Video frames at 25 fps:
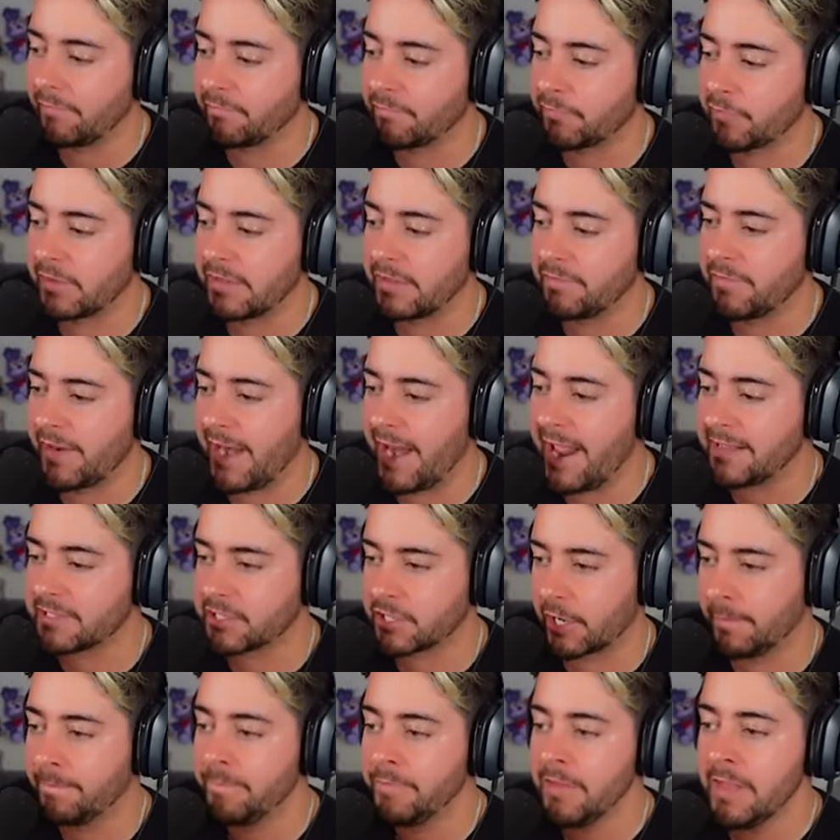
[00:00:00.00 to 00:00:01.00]
and freeing
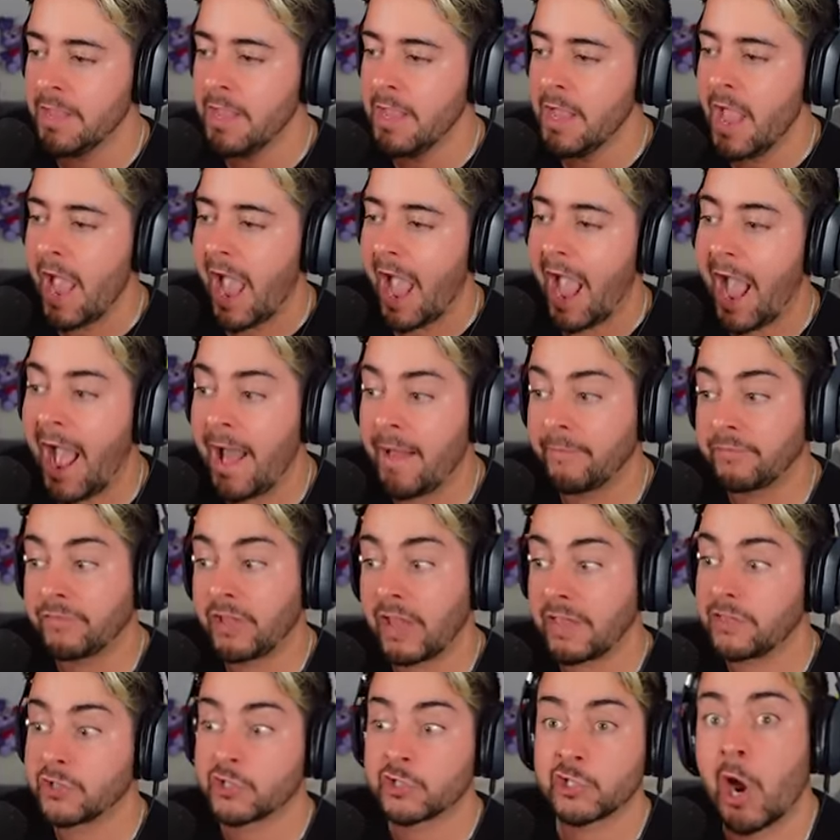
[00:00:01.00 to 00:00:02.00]
Vanessa, and
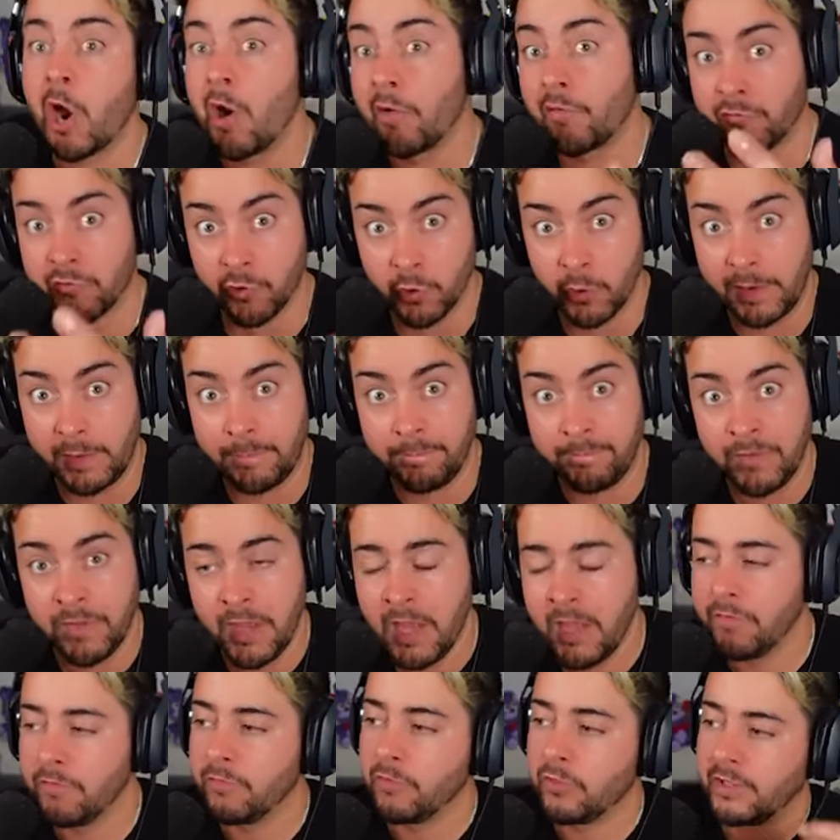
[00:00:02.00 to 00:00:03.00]
uh, the start of Ruin.
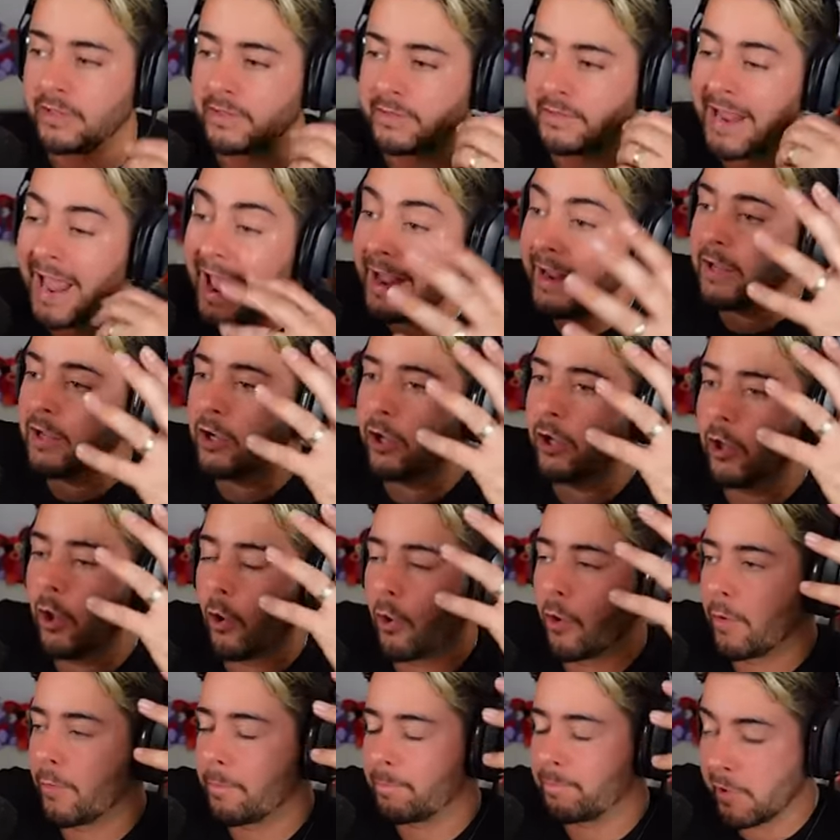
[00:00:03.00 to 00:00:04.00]
The Tangle,
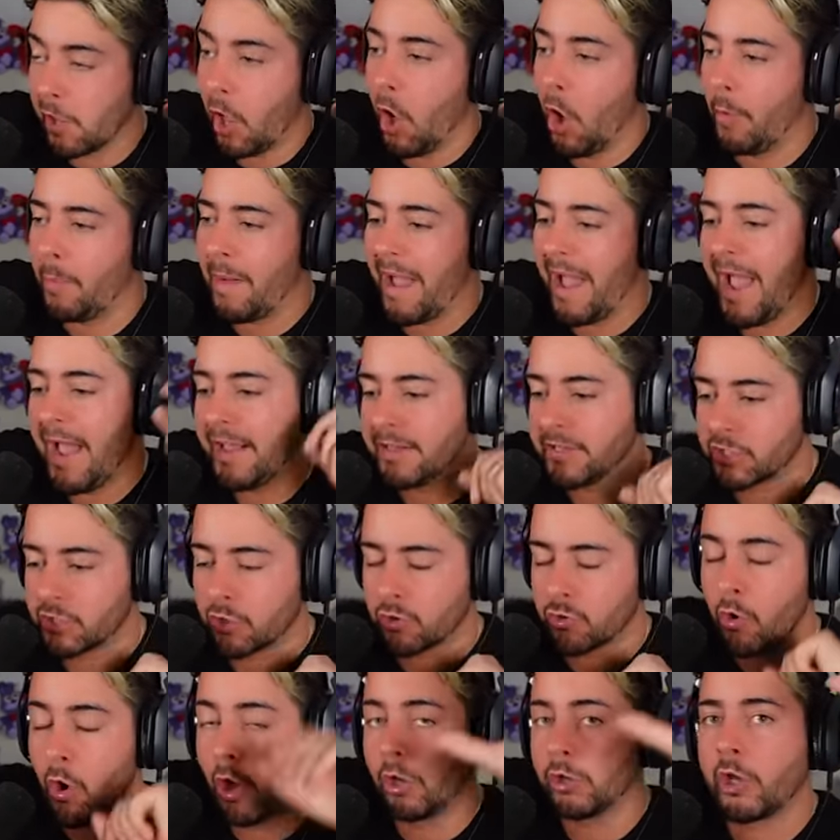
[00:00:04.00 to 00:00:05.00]
or blob, has
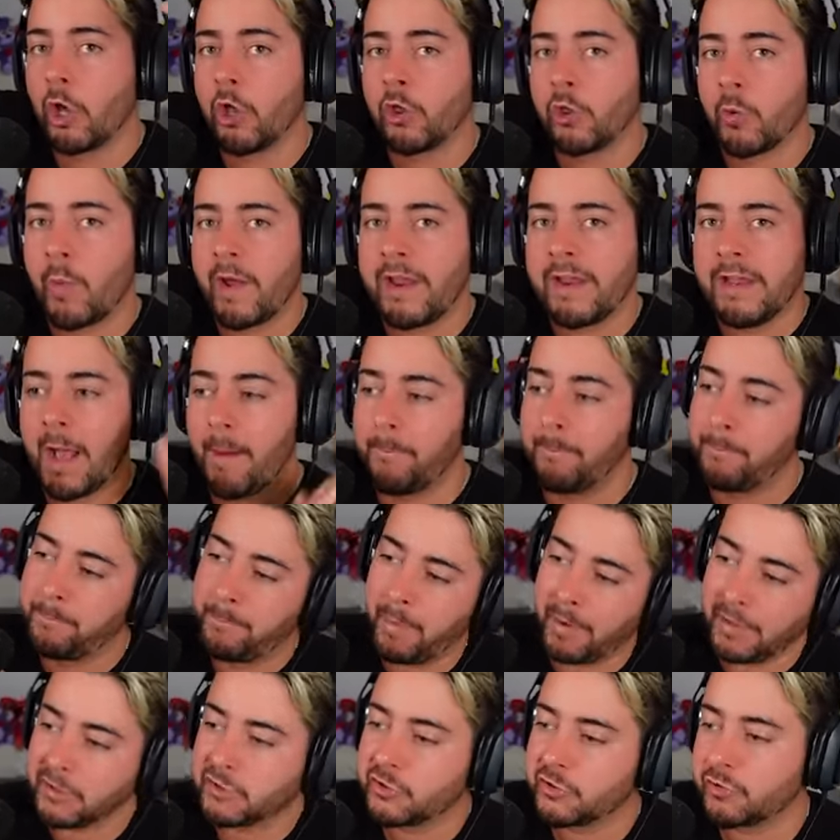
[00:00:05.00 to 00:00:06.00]
crawled all the way up,
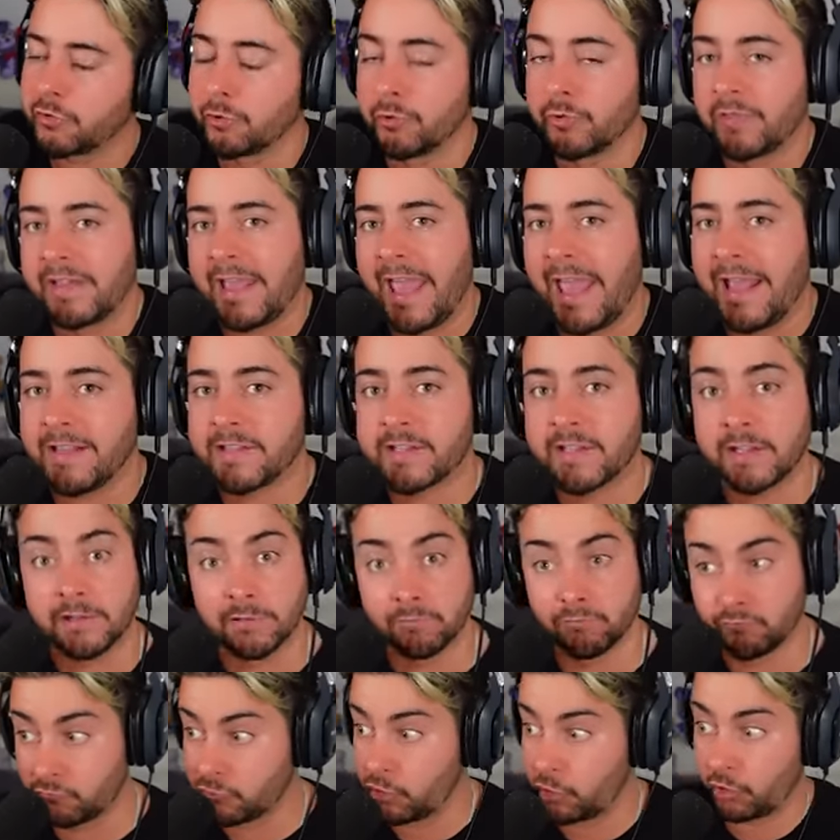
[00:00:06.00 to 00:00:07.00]
burst through the gates, and
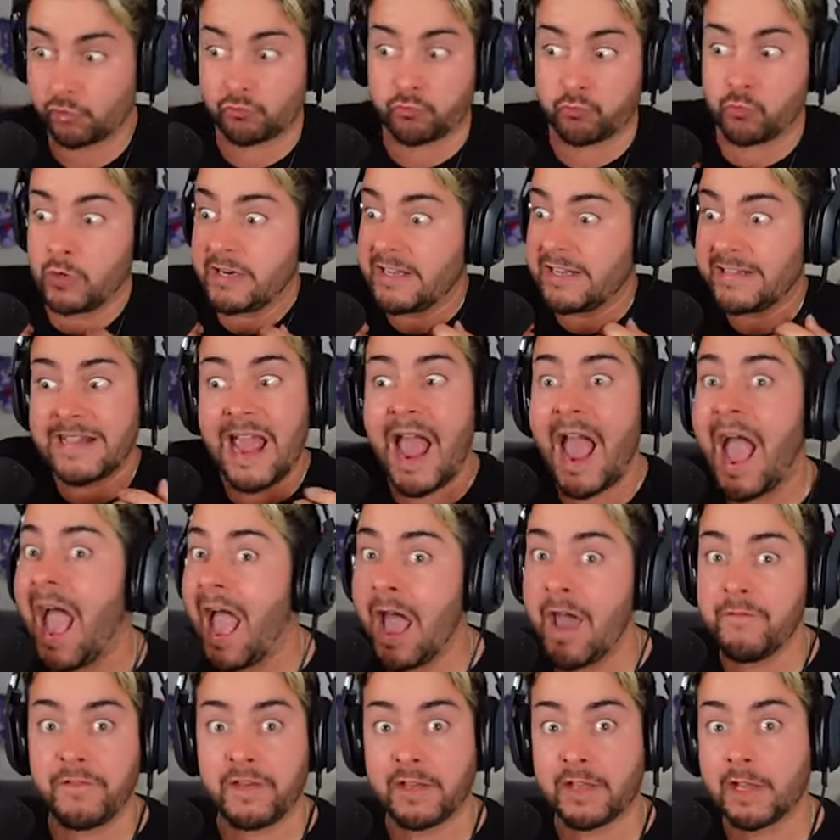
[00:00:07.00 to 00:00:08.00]
just wreaked
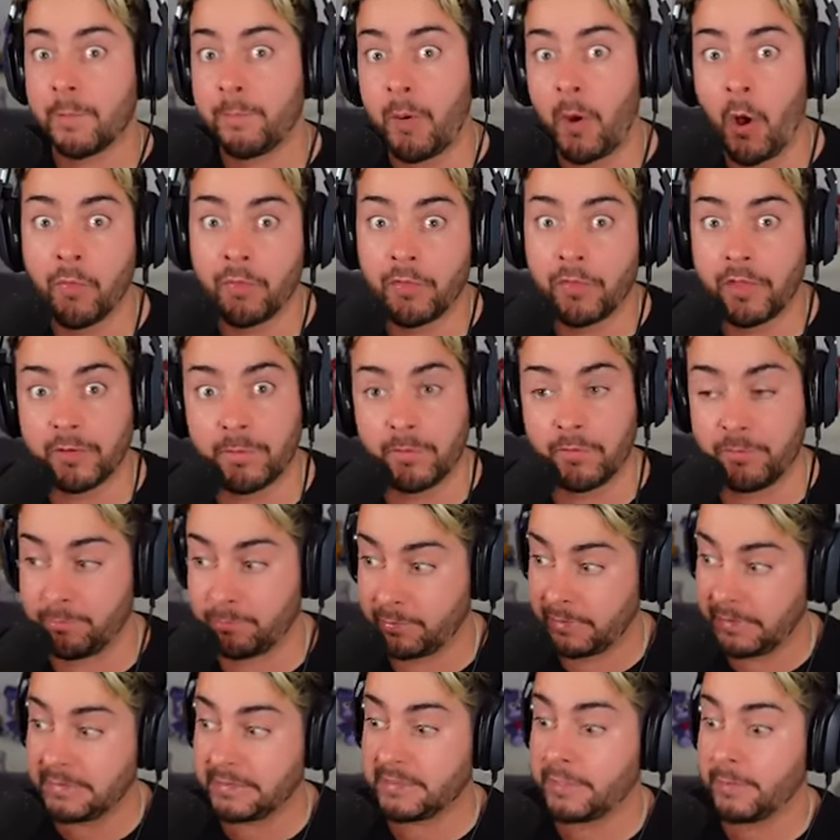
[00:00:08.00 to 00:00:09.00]
havoc upon the
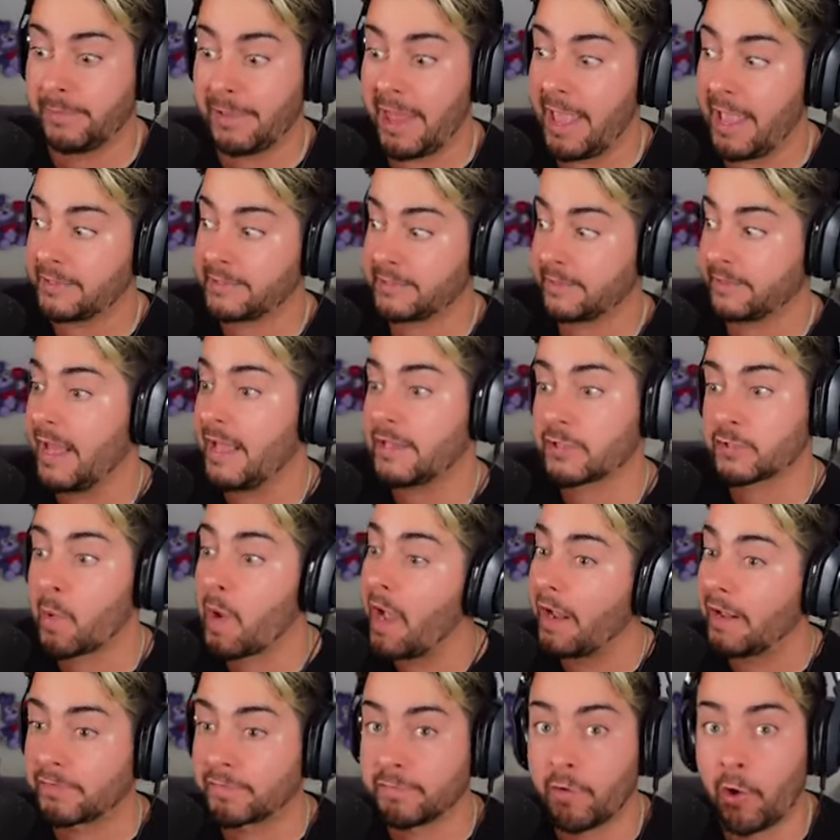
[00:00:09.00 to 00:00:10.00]
Pizzaplex, and that's
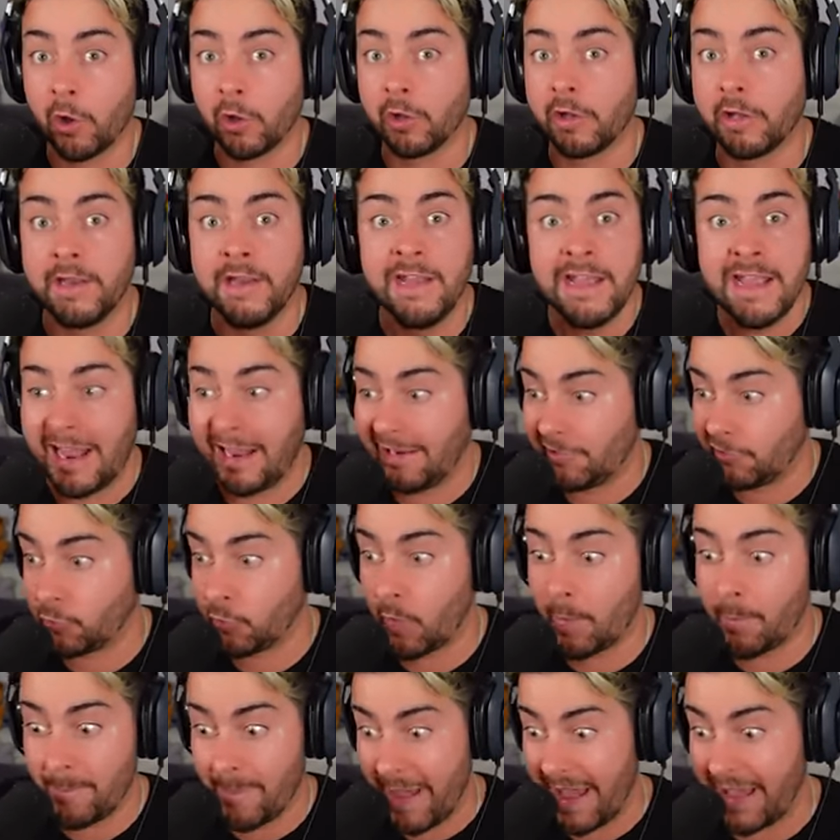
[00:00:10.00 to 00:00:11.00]
why it's fallen
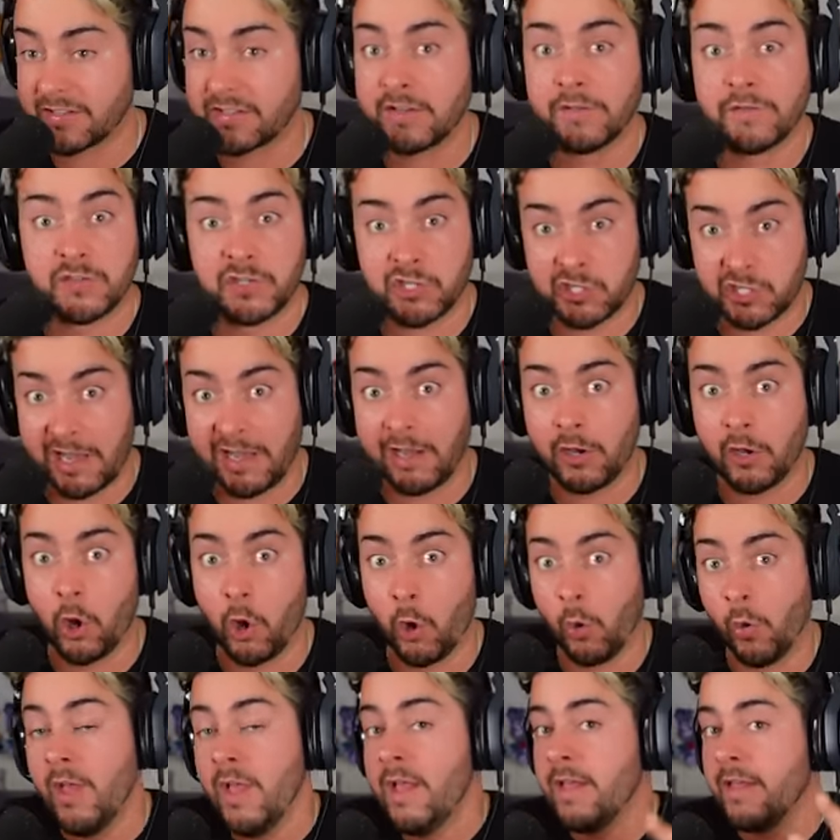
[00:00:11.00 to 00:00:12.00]
into a massive sinkhole.